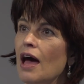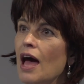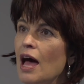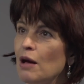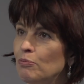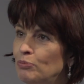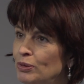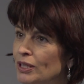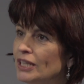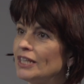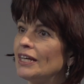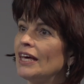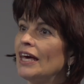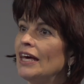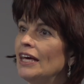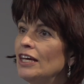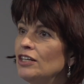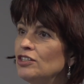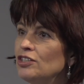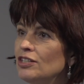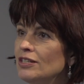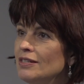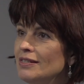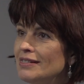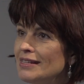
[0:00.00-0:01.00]

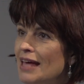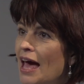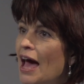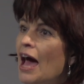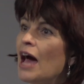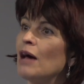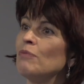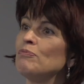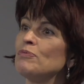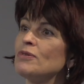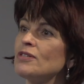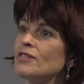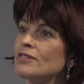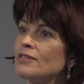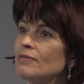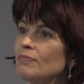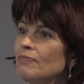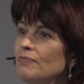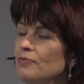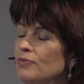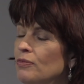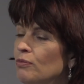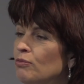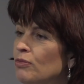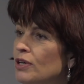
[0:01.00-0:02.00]
applications, apps,
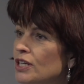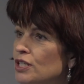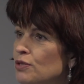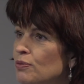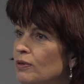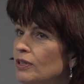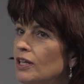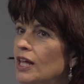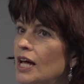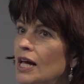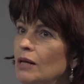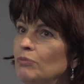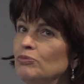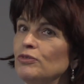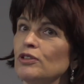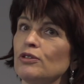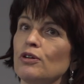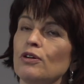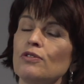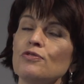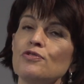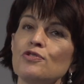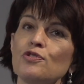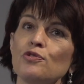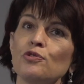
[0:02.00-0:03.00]
which will help the
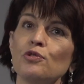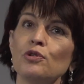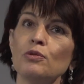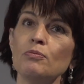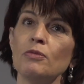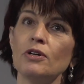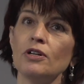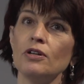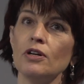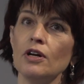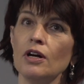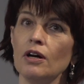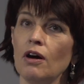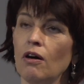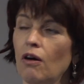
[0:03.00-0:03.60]
consumer